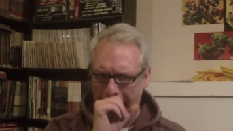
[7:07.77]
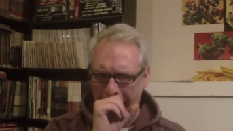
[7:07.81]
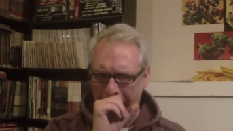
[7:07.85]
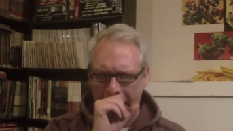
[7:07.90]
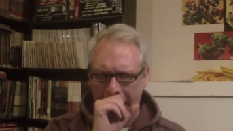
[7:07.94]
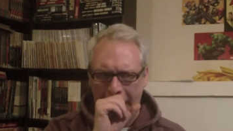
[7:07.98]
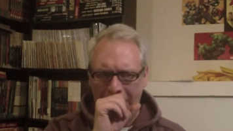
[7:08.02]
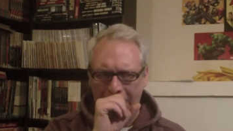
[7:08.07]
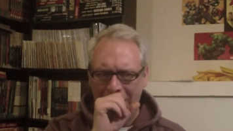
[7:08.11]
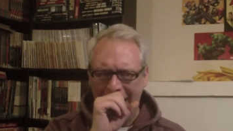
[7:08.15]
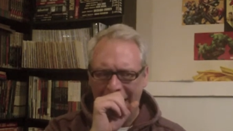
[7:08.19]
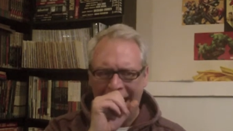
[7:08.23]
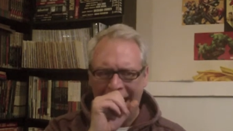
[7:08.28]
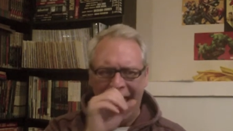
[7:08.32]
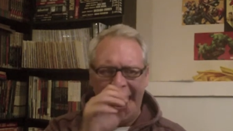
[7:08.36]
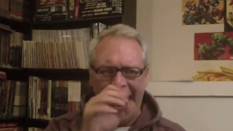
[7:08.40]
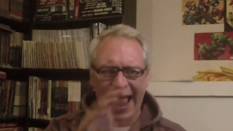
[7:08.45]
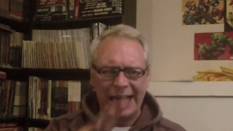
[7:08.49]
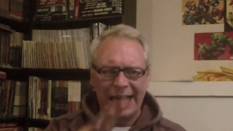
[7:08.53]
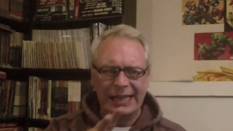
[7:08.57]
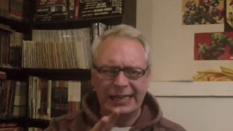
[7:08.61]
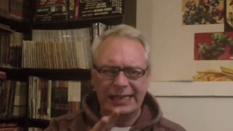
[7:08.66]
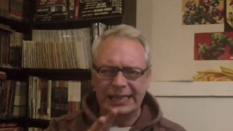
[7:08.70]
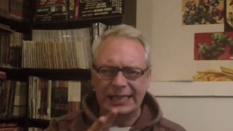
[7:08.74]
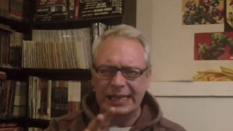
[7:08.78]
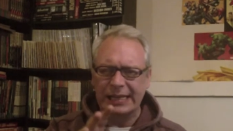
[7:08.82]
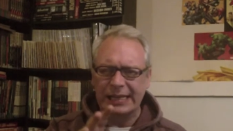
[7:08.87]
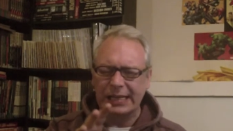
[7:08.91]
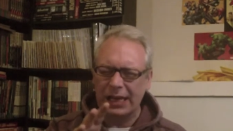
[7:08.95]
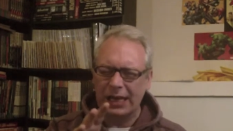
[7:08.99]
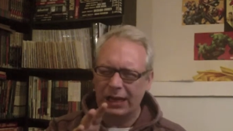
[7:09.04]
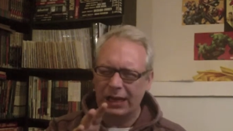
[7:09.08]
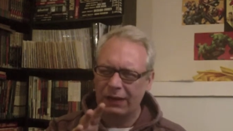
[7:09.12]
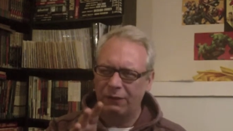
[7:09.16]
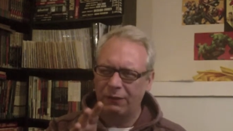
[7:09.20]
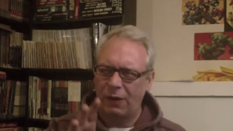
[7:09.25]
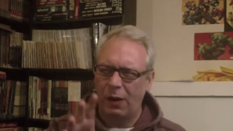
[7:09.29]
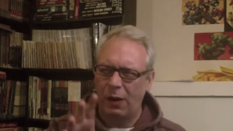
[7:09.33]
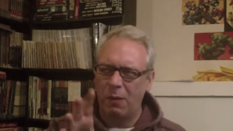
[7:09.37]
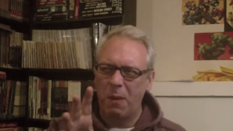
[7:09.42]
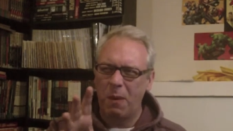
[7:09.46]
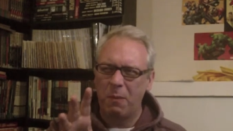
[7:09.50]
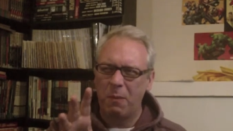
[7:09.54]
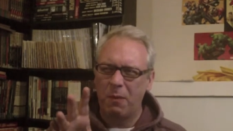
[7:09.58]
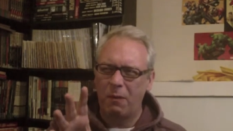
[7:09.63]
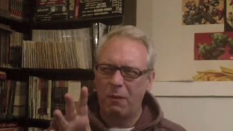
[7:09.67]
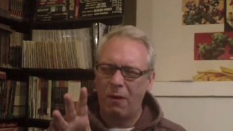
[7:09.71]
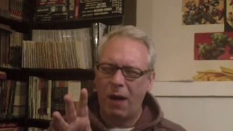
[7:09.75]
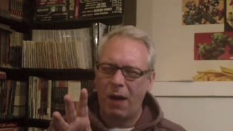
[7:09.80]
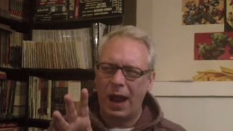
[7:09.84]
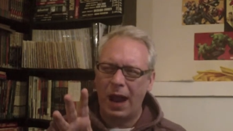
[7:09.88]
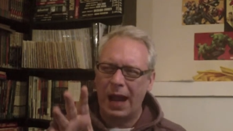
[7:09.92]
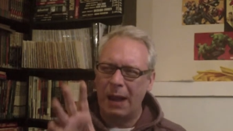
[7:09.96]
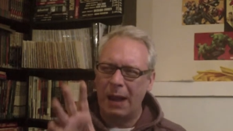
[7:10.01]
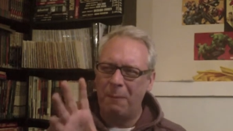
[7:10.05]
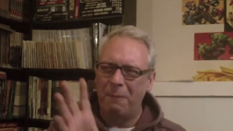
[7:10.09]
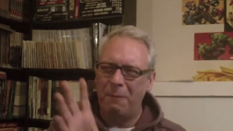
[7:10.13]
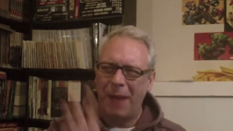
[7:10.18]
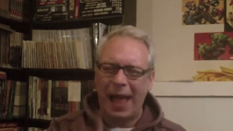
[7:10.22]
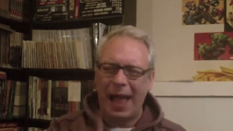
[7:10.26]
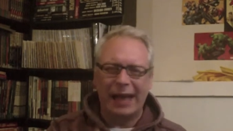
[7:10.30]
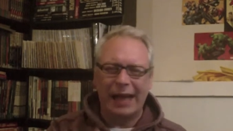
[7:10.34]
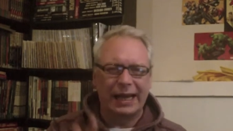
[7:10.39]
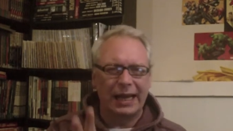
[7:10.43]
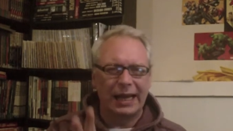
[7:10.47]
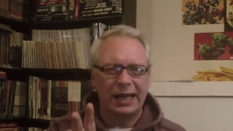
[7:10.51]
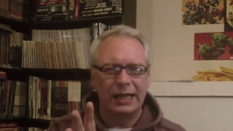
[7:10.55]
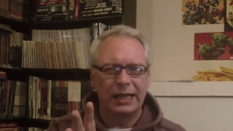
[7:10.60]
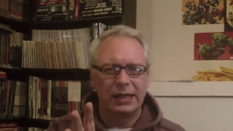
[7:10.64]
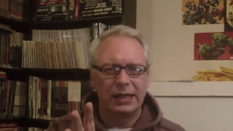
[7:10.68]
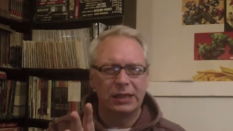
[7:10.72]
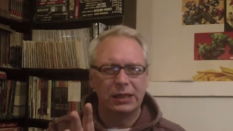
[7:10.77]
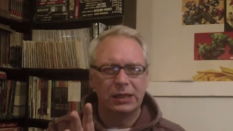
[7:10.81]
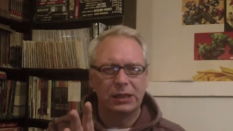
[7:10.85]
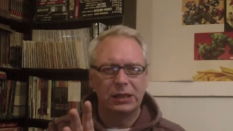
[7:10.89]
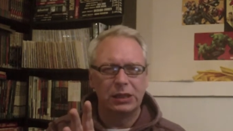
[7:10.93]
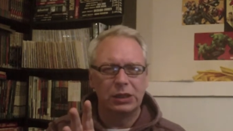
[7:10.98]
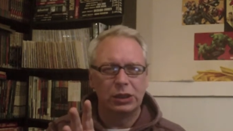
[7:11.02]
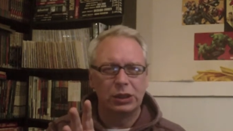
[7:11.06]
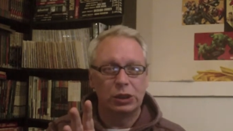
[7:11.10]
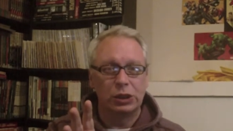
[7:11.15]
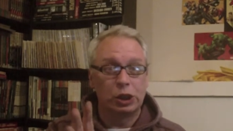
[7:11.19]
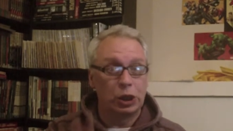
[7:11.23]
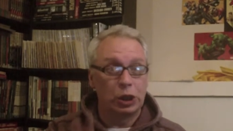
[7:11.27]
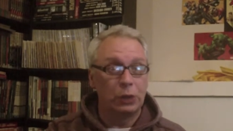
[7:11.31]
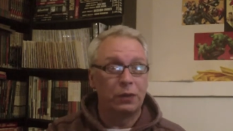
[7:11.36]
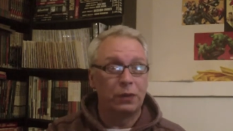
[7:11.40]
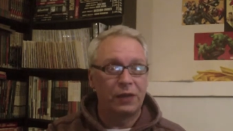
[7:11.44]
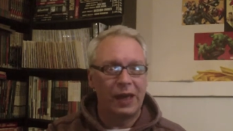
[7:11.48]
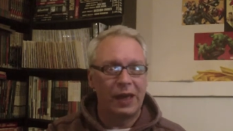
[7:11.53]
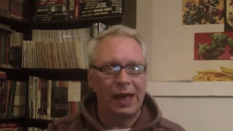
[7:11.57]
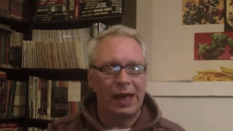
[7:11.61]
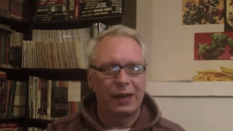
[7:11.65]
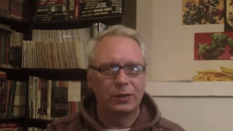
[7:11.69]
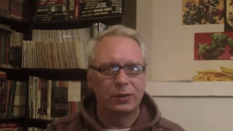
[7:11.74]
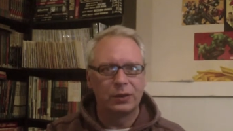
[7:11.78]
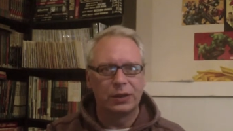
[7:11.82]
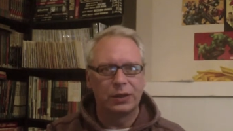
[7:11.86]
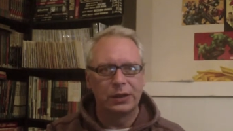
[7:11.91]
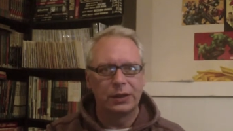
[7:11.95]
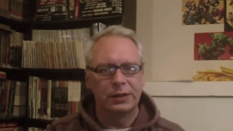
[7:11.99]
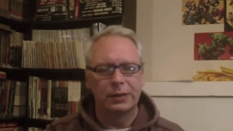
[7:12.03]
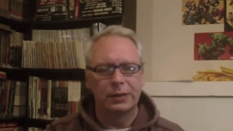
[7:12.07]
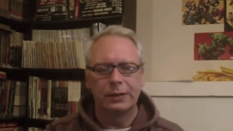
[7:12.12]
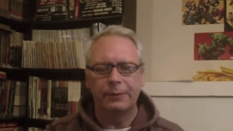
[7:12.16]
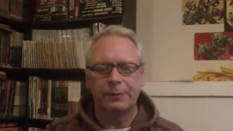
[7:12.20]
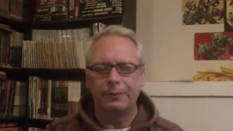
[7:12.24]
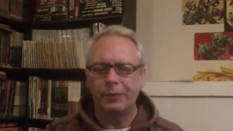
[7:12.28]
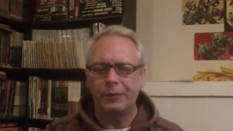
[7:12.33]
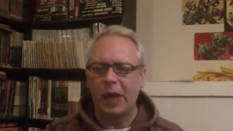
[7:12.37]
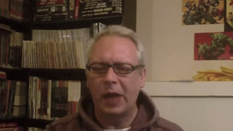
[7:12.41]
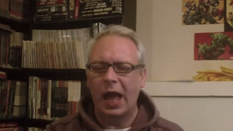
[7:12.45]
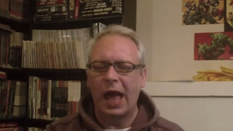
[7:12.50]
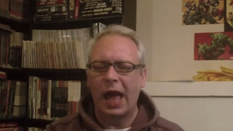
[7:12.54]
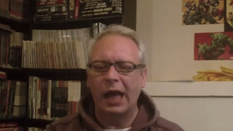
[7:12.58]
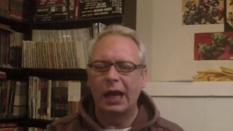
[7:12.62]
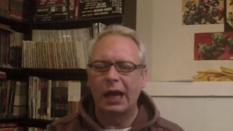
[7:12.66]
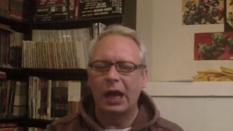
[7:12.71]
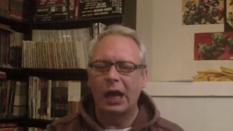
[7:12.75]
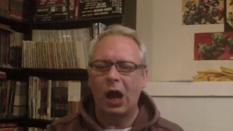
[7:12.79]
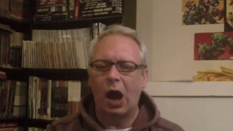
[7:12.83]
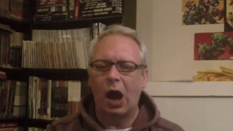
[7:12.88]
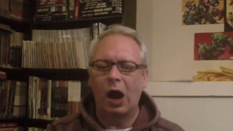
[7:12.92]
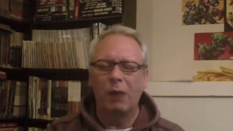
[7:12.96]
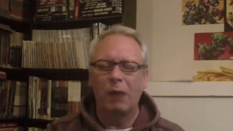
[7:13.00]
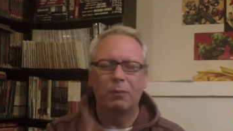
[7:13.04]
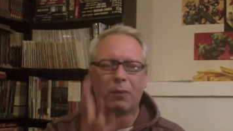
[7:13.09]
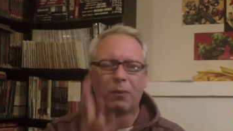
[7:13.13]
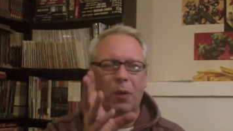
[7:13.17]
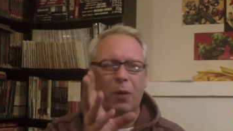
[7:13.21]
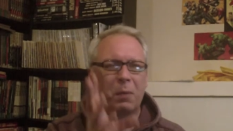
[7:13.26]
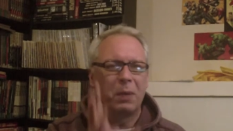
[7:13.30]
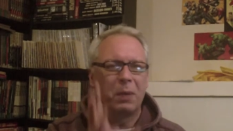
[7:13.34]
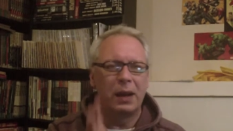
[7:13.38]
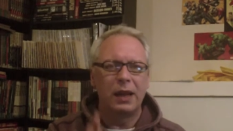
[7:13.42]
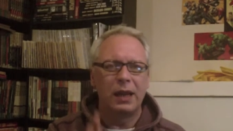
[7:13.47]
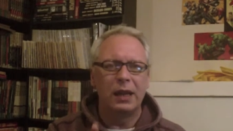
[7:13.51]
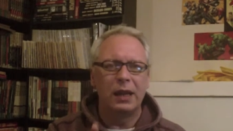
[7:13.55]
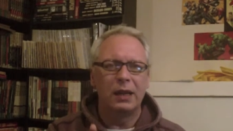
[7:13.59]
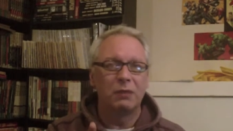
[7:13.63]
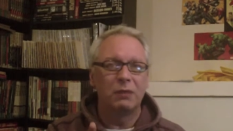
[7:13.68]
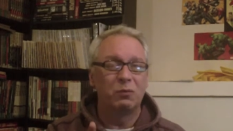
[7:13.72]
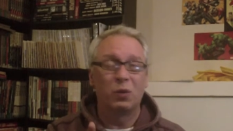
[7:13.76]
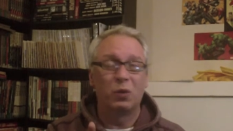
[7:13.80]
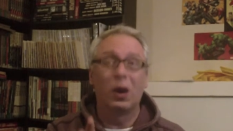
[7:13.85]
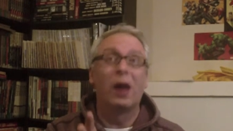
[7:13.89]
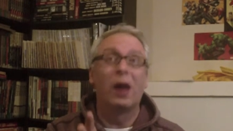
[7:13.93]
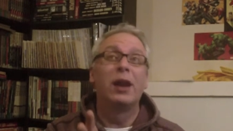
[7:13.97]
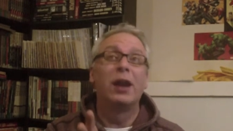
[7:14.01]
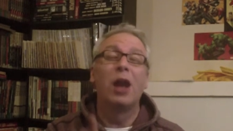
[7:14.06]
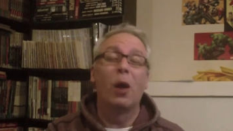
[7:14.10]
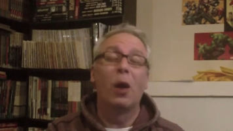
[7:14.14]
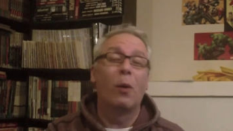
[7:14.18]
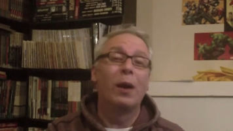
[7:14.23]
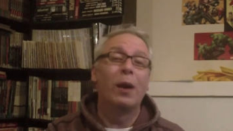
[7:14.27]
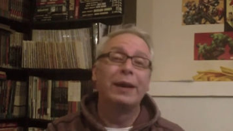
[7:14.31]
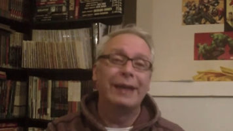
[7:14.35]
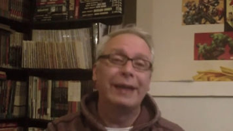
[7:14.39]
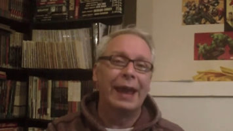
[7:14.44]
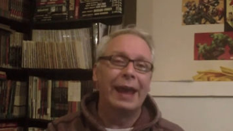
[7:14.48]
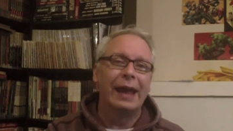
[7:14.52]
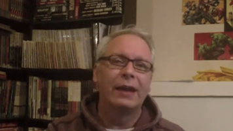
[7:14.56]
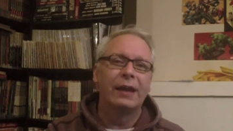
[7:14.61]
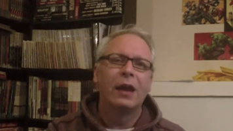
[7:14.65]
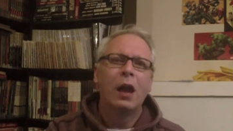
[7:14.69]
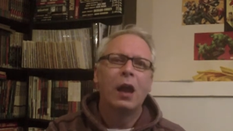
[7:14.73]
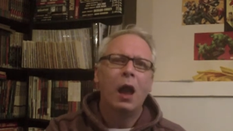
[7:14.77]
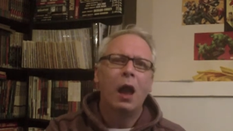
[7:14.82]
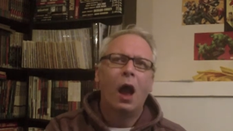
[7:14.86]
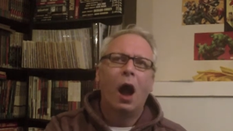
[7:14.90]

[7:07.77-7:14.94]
Um, it ended, if I remember rightly, back in 2000 and I probably, well I know I did,